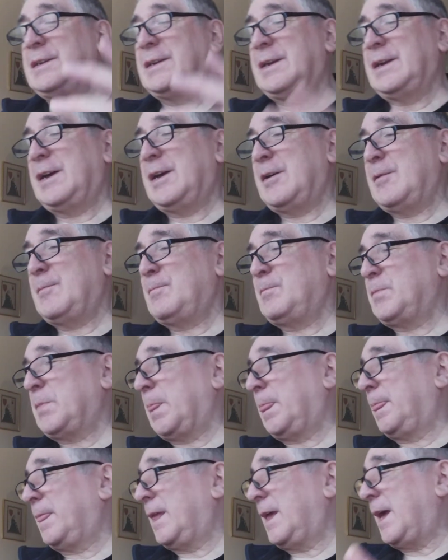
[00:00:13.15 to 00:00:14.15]

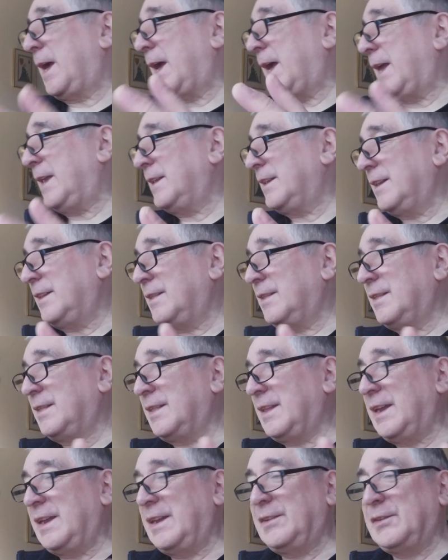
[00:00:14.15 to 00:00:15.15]
And
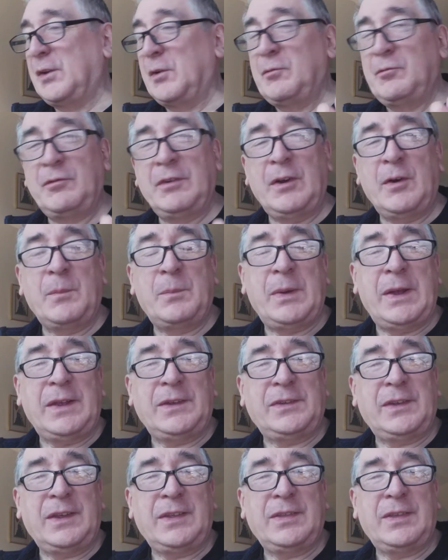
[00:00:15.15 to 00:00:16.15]
these are real
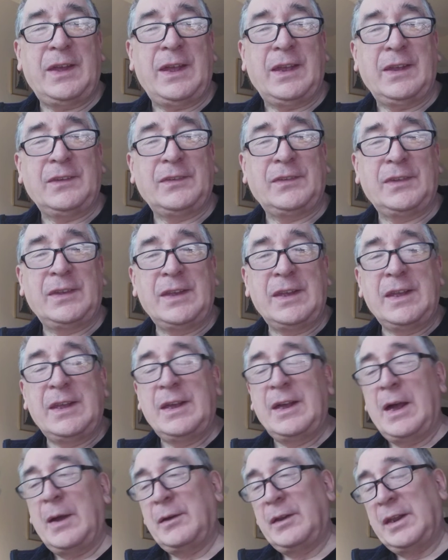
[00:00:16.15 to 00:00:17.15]
basic things.
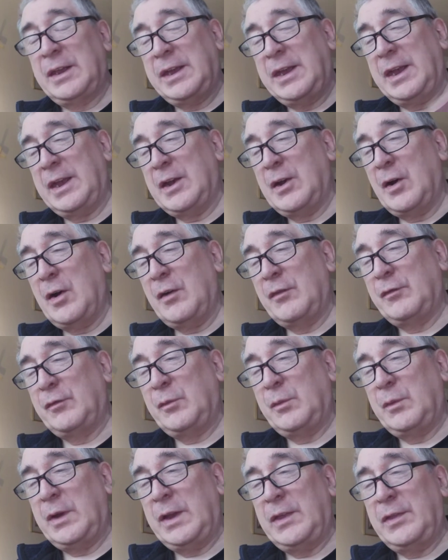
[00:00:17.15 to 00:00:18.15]
I'm going to kick
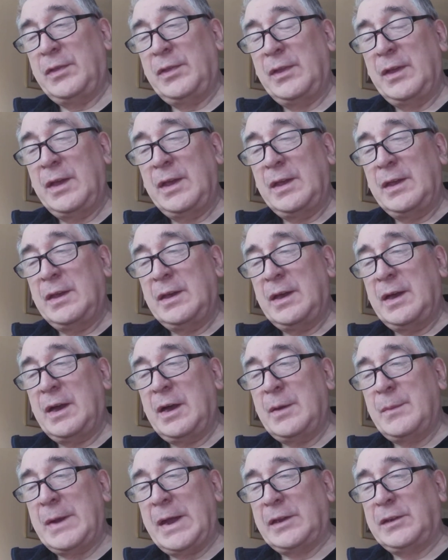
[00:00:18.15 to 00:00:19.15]
off with
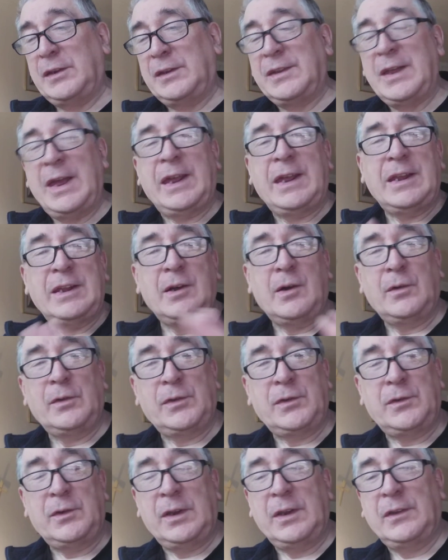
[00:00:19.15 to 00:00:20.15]
actually taking
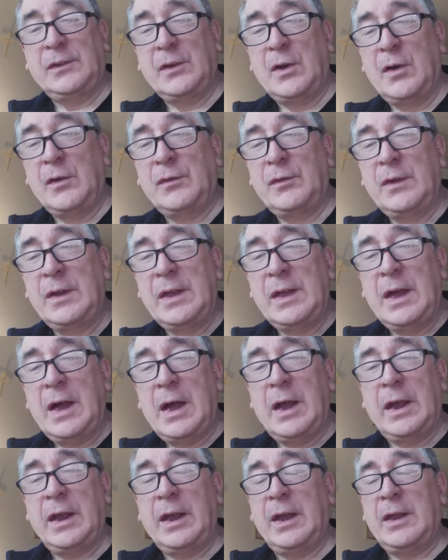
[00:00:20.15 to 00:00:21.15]
old strings off.
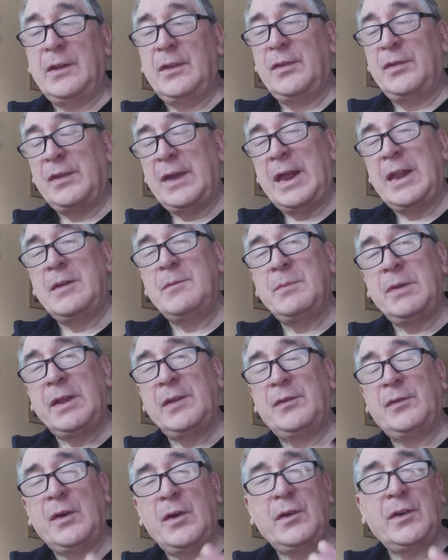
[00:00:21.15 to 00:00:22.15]
I'm going to then
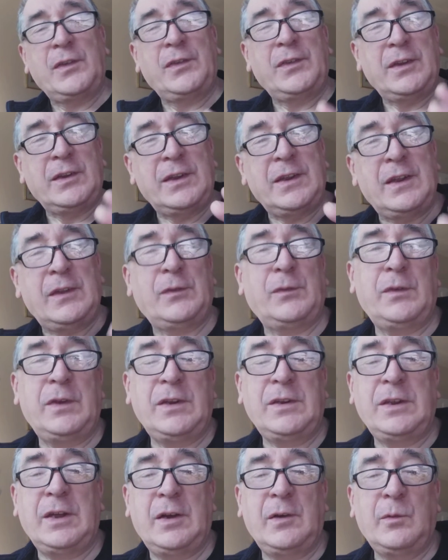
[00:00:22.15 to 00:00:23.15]
be focusing in this
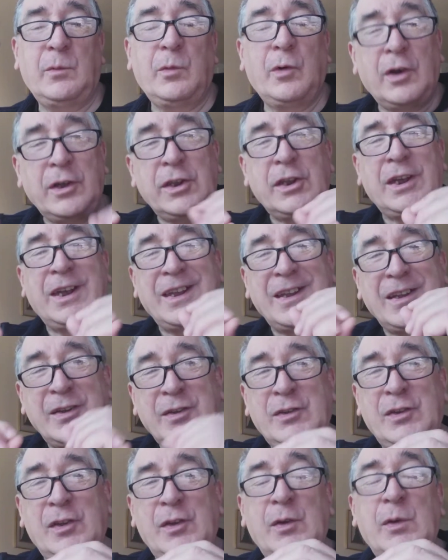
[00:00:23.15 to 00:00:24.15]
video what you
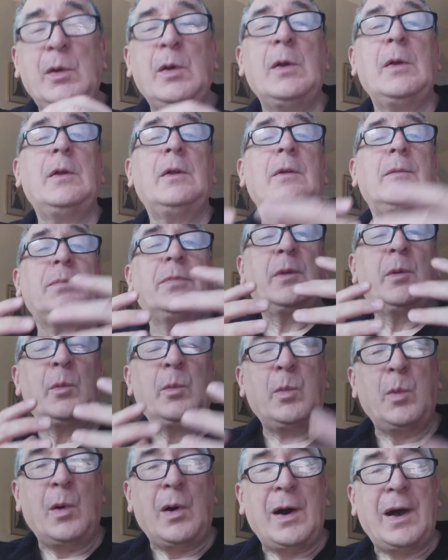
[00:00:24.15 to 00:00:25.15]
can do
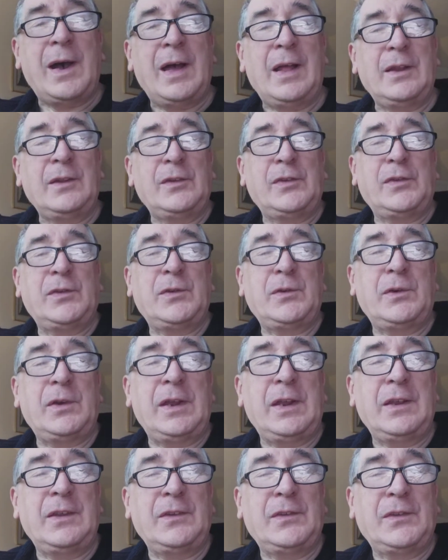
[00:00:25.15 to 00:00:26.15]
while the
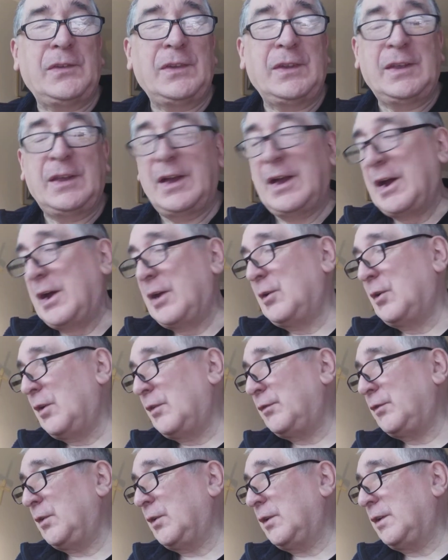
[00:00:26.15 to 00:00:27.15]
strings are
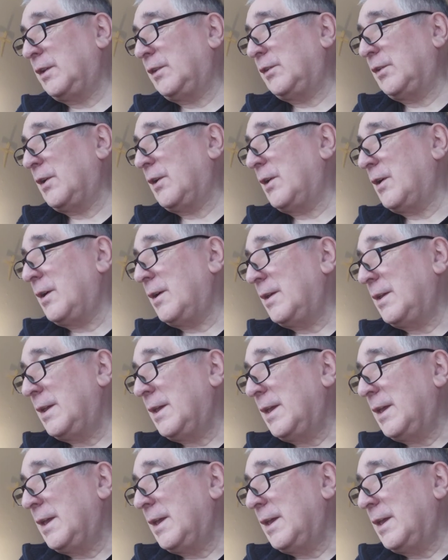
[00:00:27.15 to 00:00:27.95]
off your guitar.